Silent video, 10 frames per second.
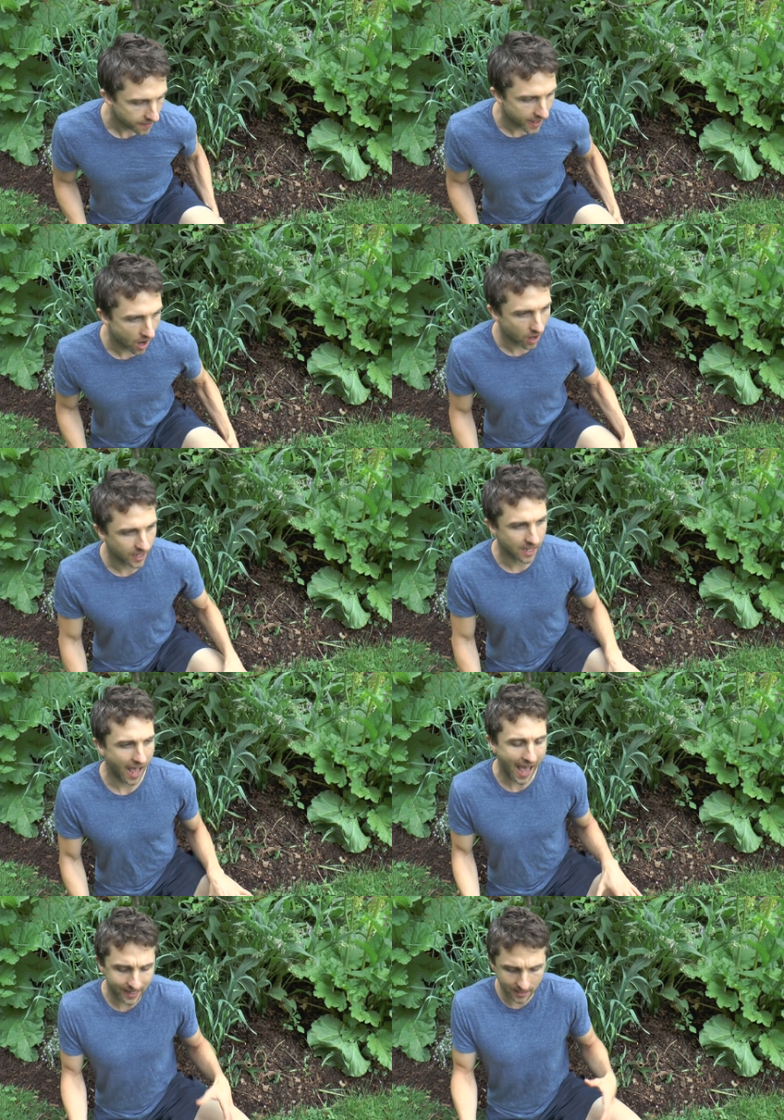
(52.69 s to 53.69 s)
They are
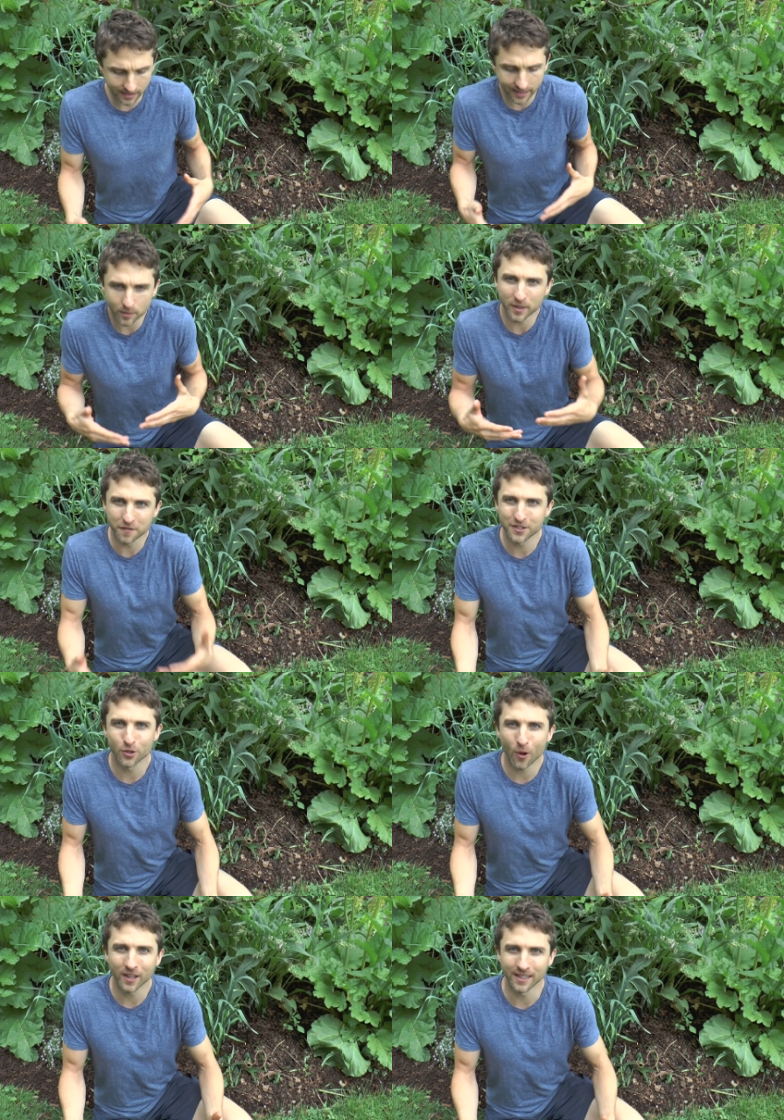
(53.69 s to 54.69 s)
adding a little bit of
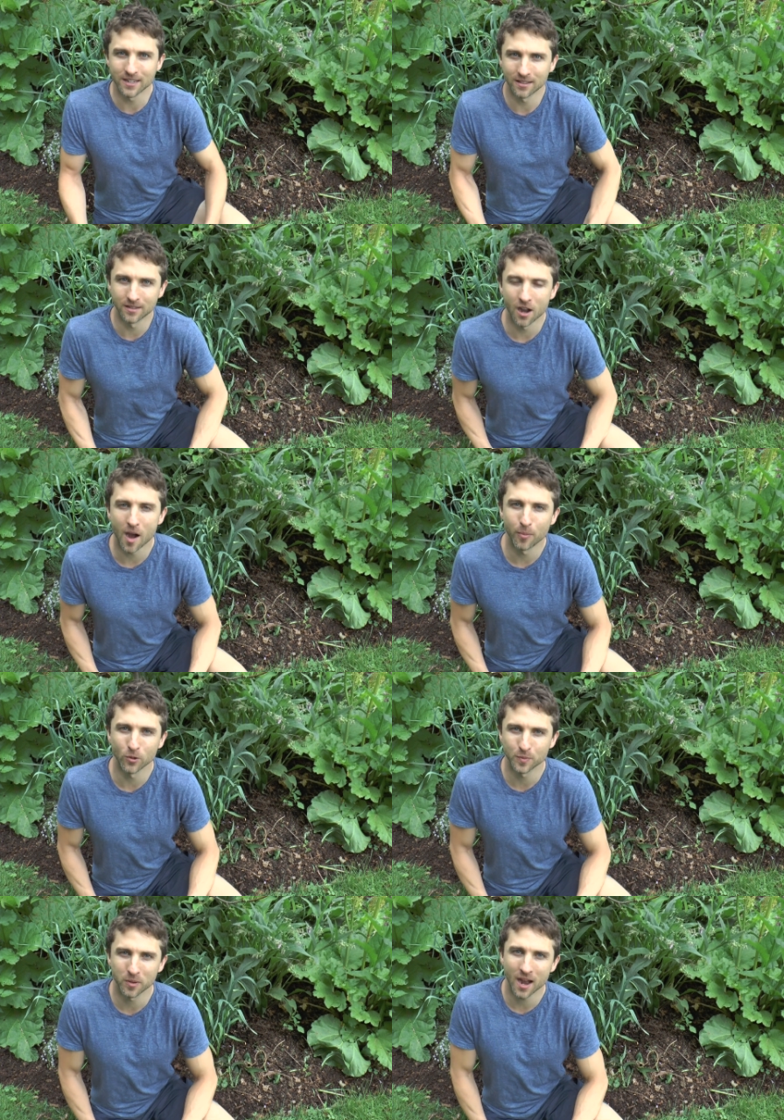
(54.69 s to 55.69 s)
soil into the
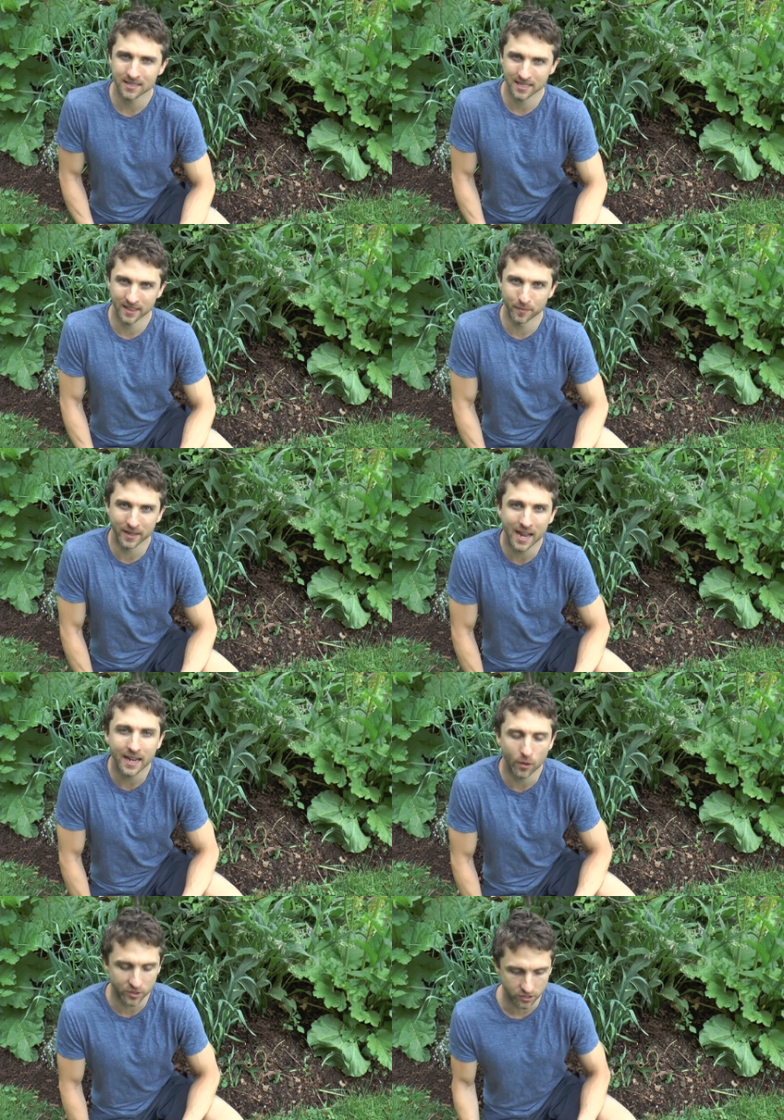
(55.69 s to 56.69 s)
compost process at the
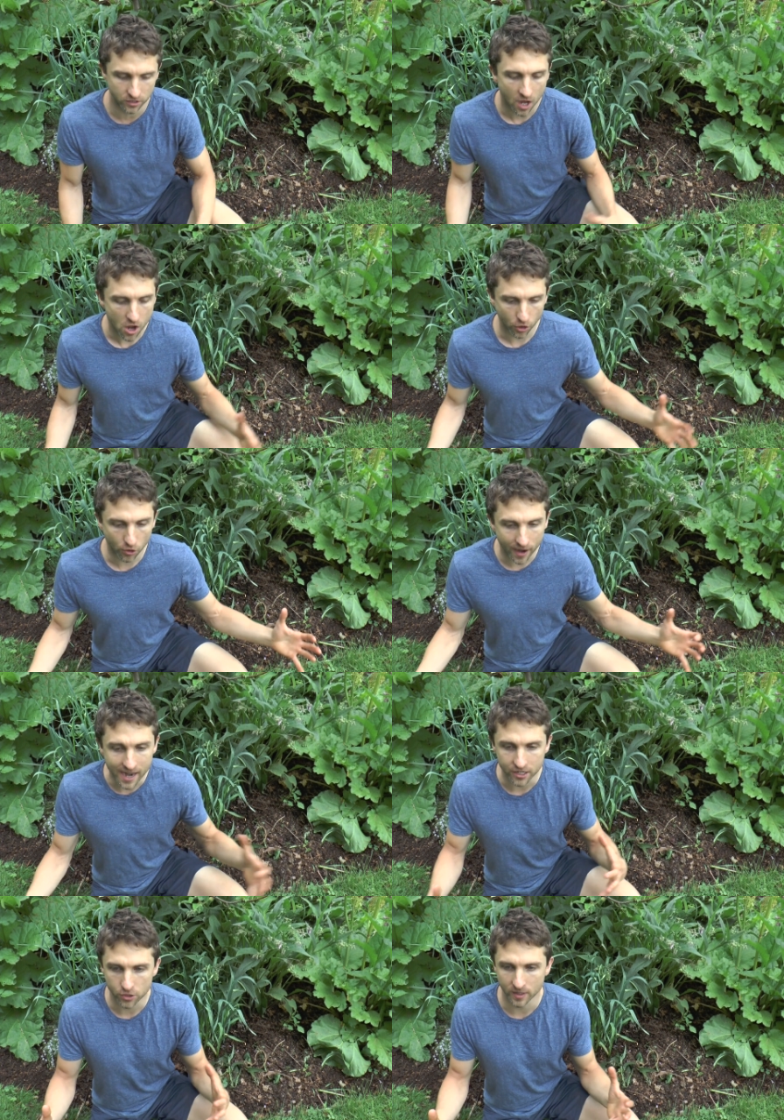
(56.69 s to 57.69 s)
beginning, which is
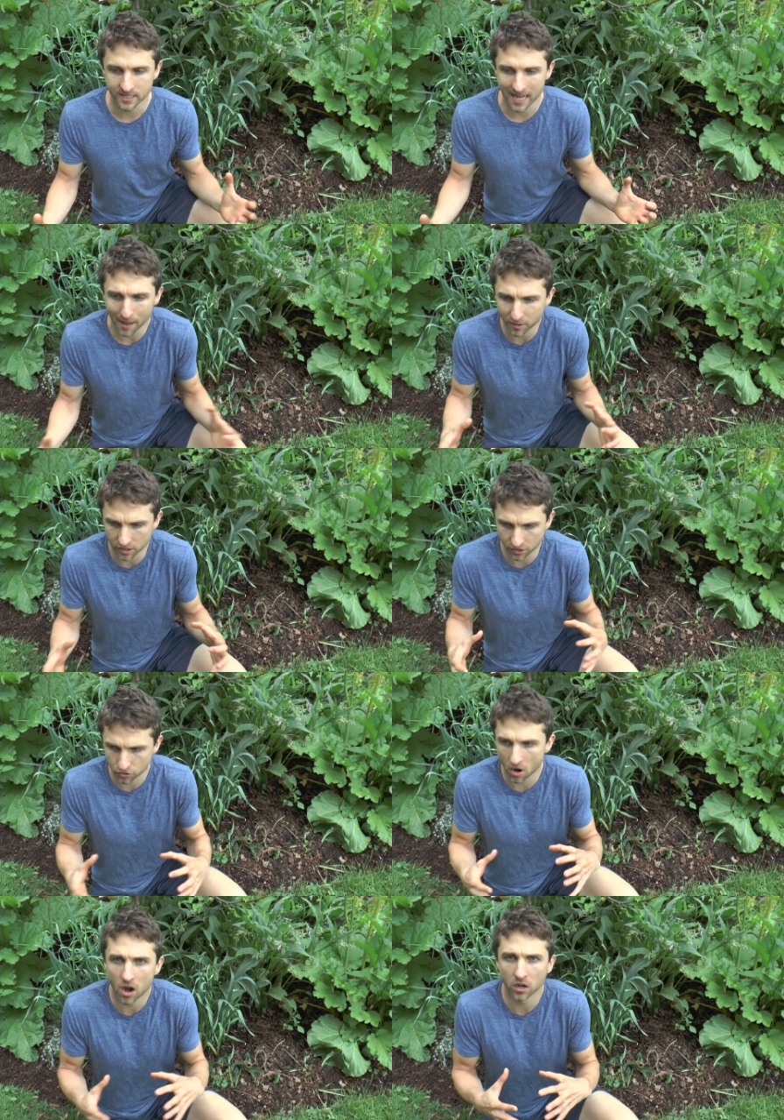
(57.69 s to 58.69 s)
great to establish a
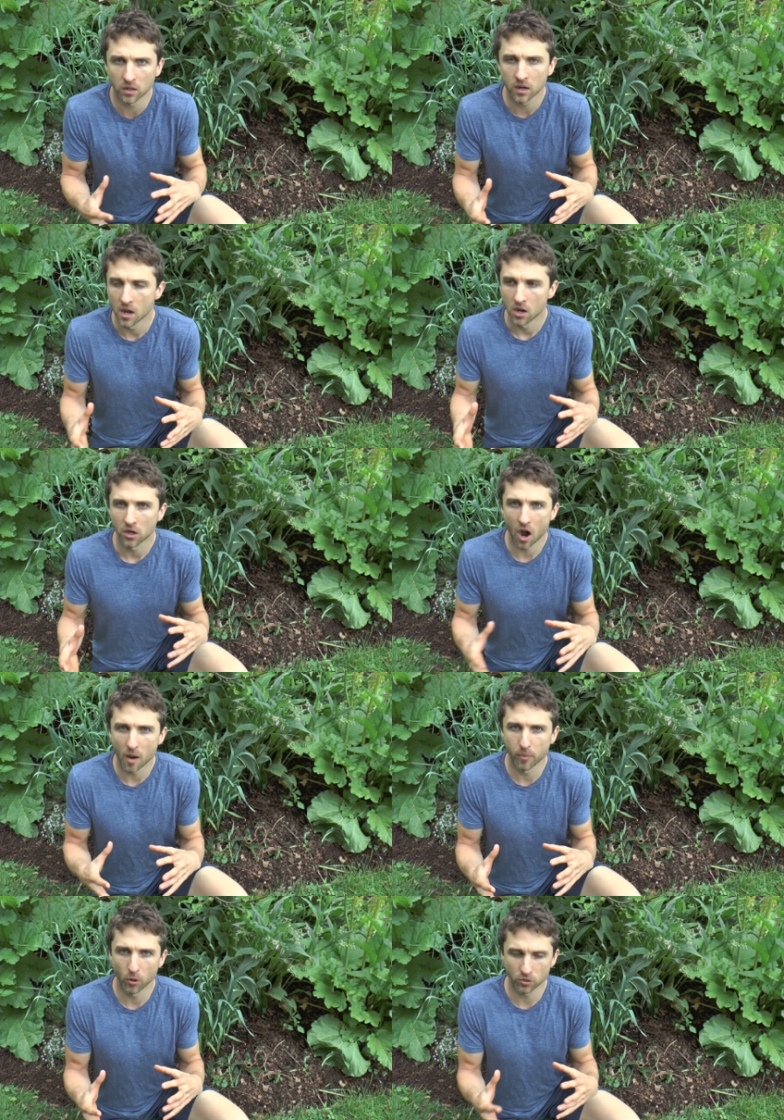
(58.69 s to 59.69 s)
stronger
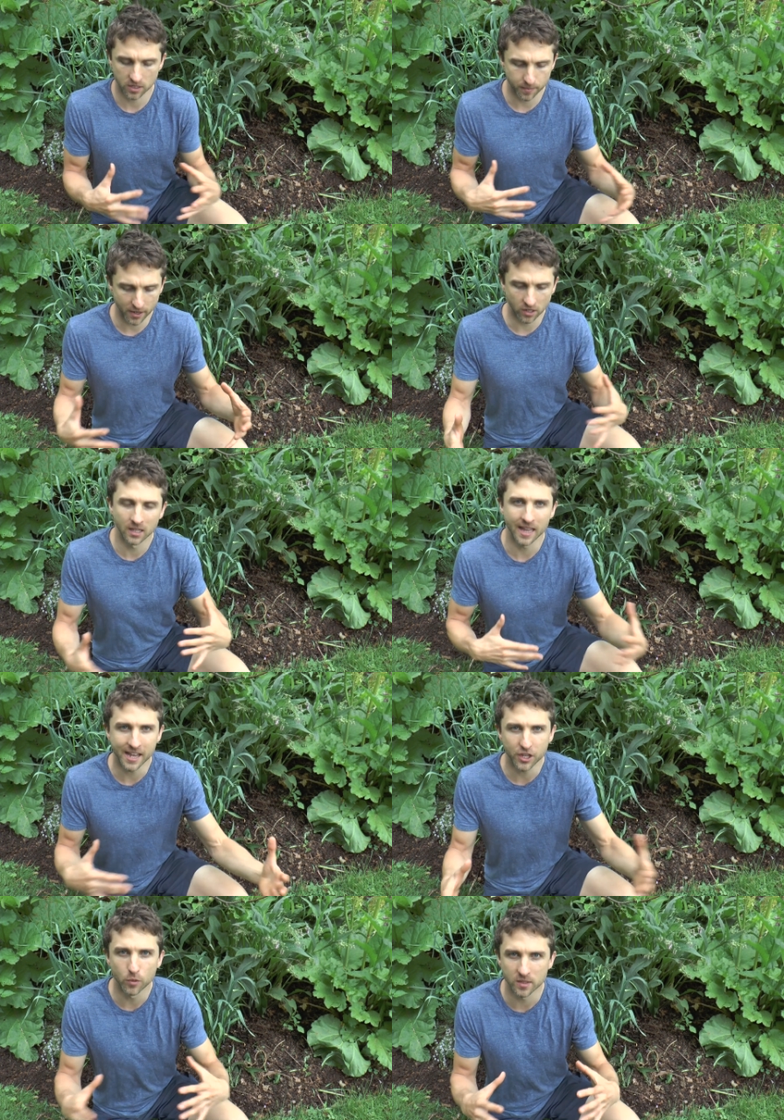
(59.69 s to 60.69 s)
compost, a better
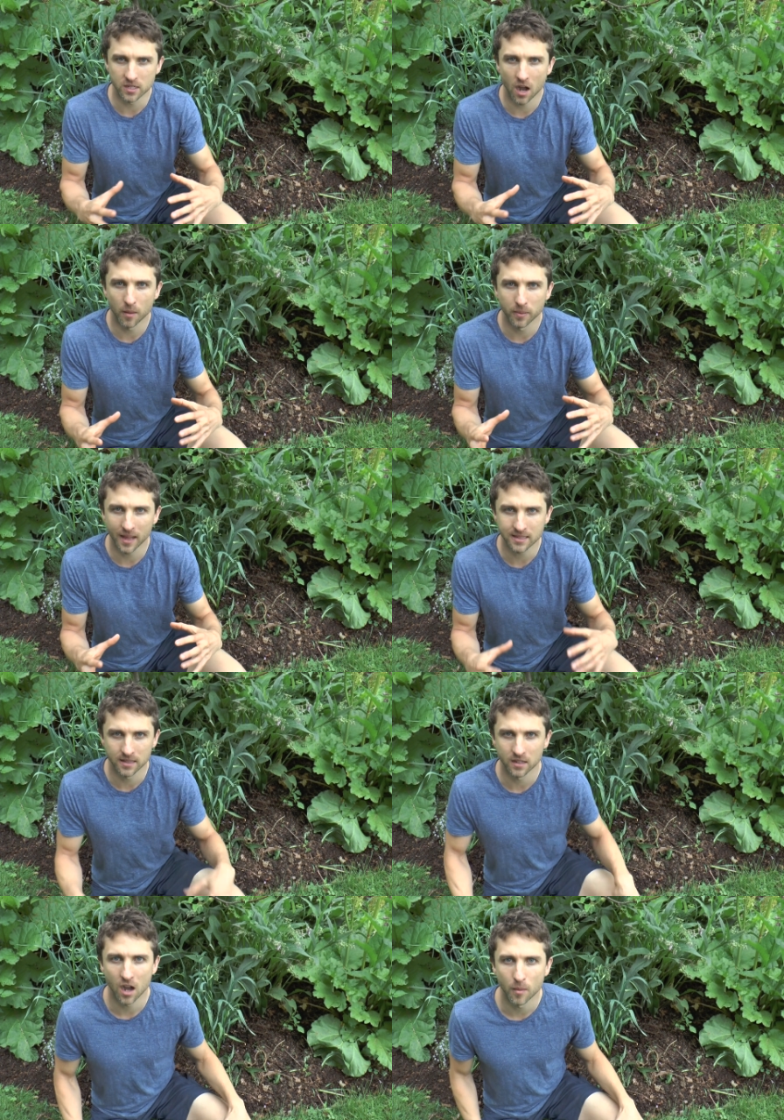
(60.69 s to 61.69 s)
clay-humus complex
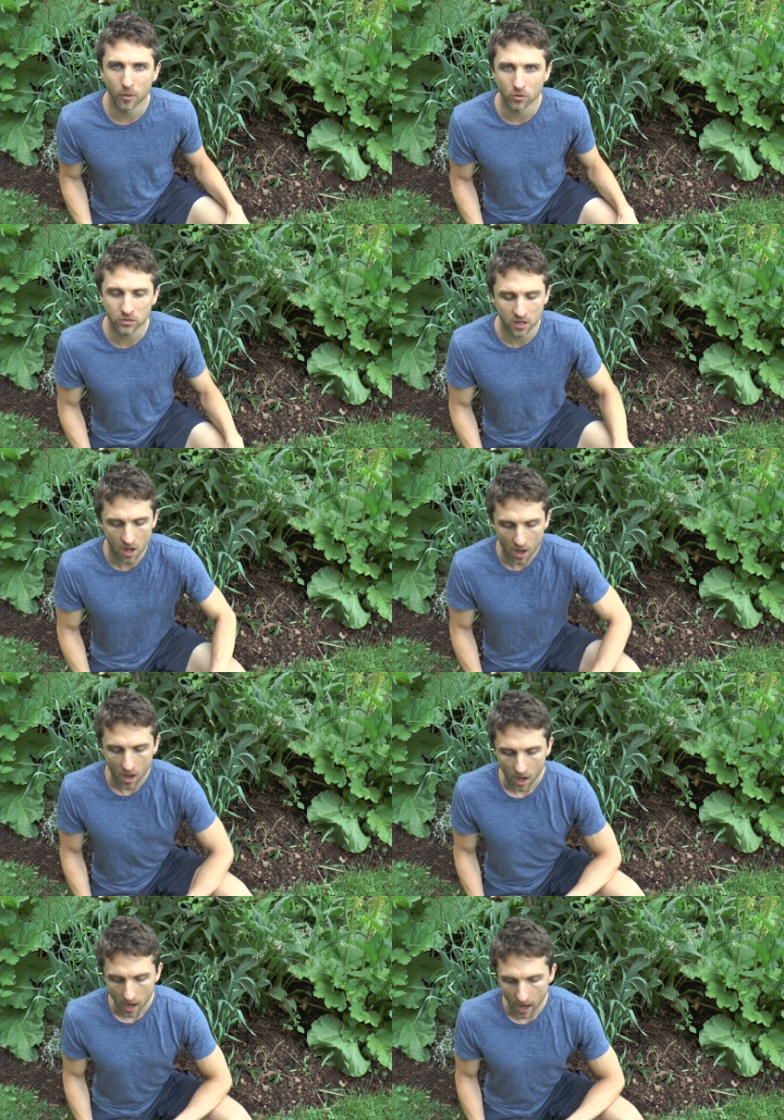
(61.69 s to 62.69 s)
in the compost.
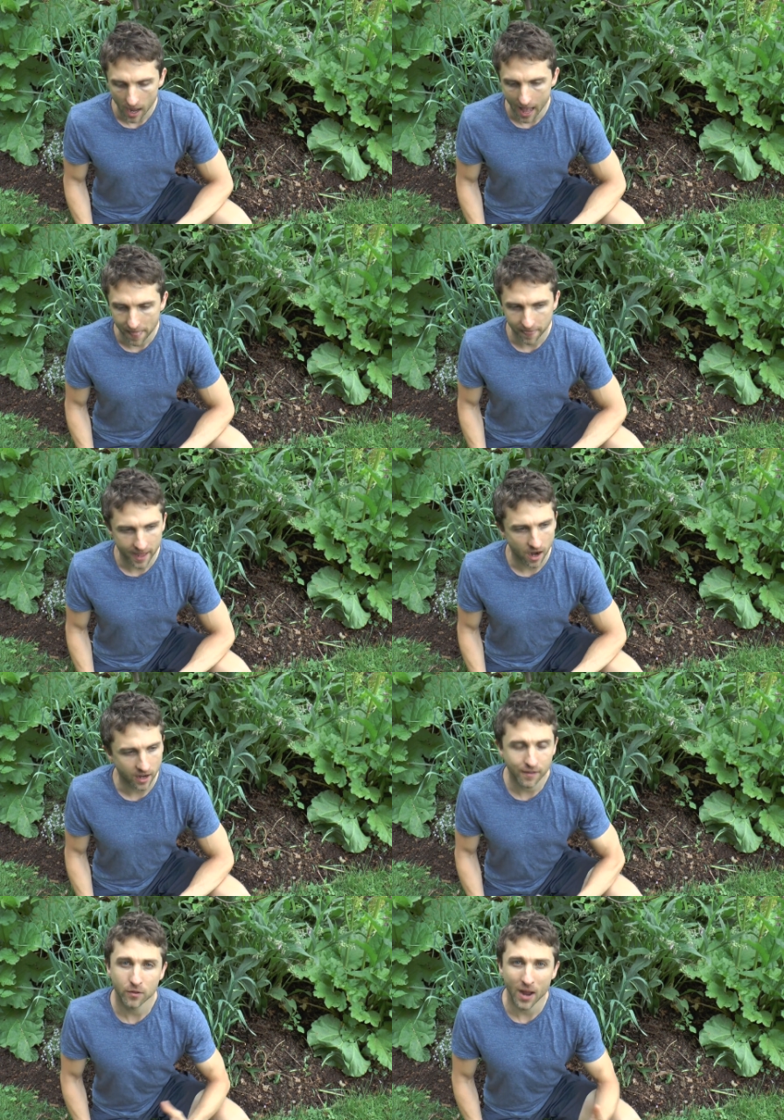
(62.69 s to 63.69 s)
And they
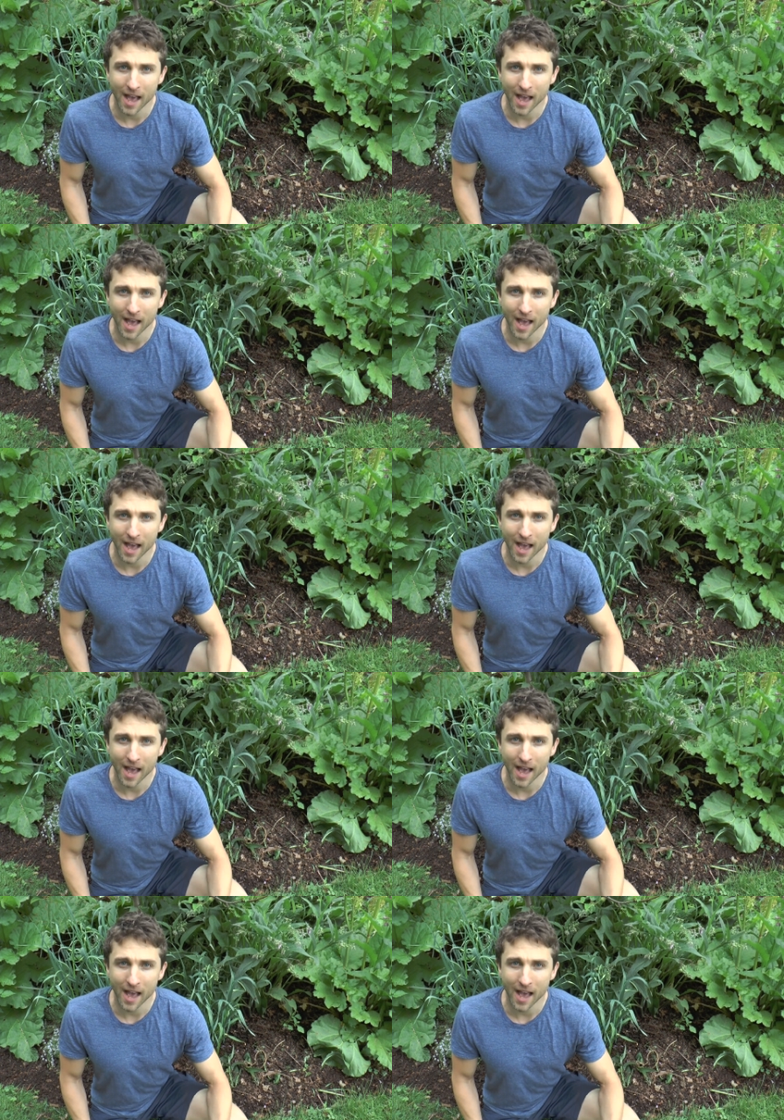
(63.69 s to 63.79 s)
are even